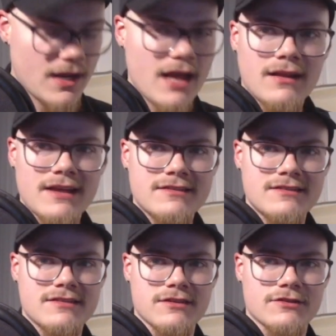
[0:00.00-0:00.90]
And
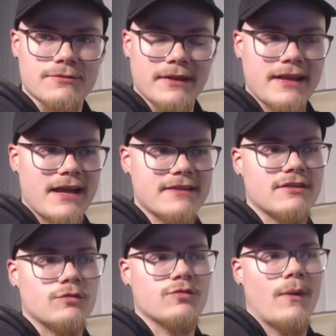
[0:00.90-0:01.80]
Alexis's looks really nice
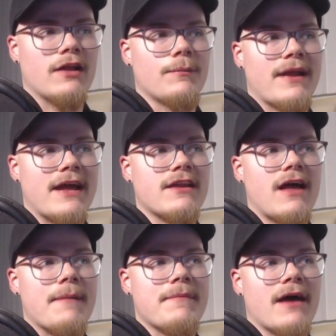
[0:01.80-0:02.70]
as well, but
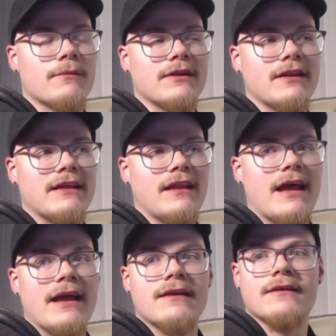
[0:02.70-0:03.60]
I'm not really,
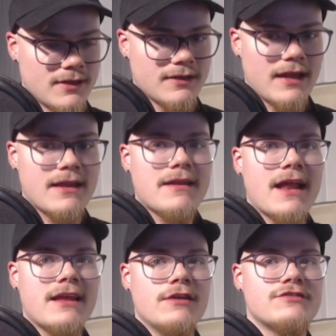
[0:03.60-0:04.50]
like,
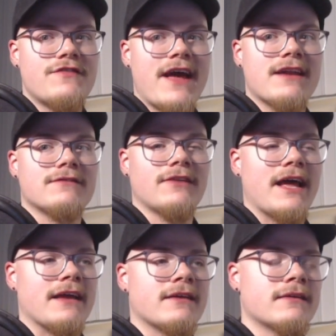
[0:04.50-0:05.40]
not a huge fan of,
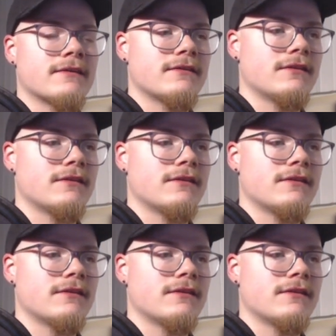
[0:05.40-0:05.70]
like,